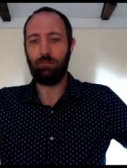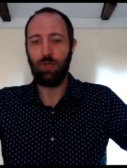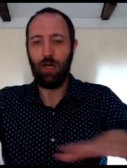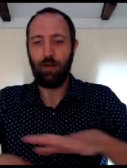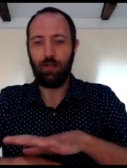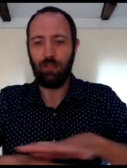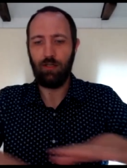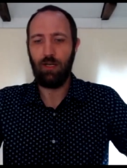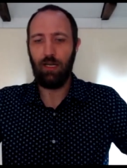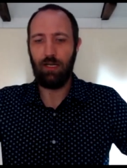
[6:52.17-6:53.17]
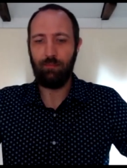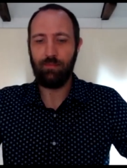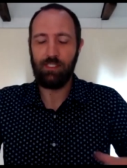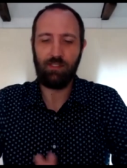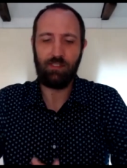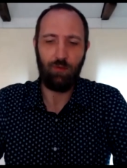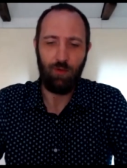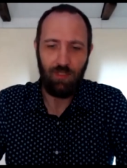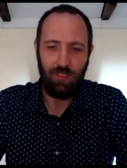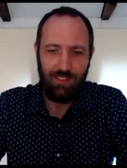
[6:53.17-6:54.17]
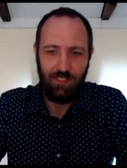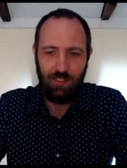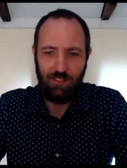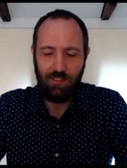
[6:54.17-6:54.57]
broader series of organizations.